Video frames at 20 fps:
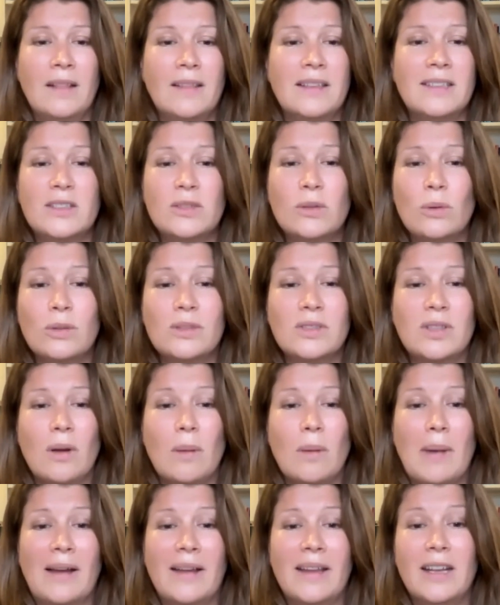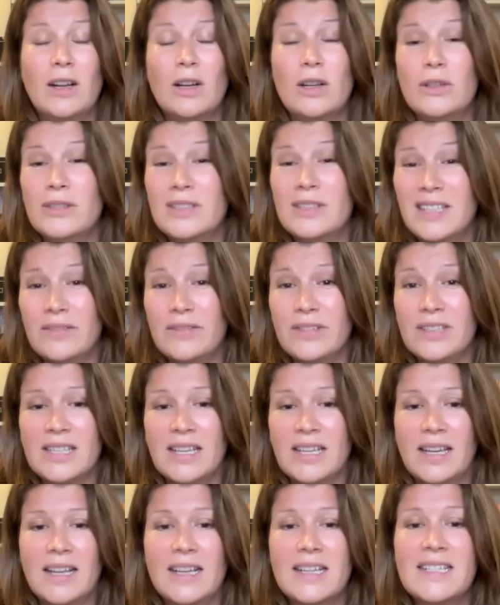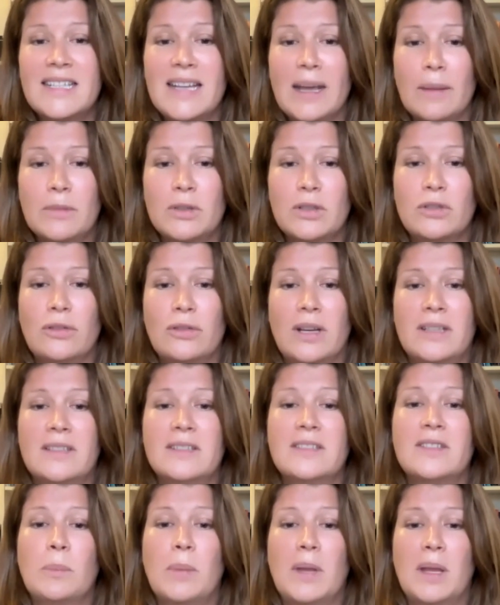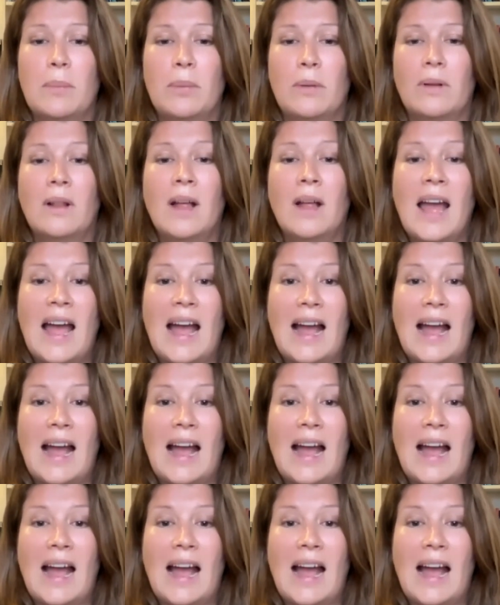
This is also about inclusivity and demonstrating to people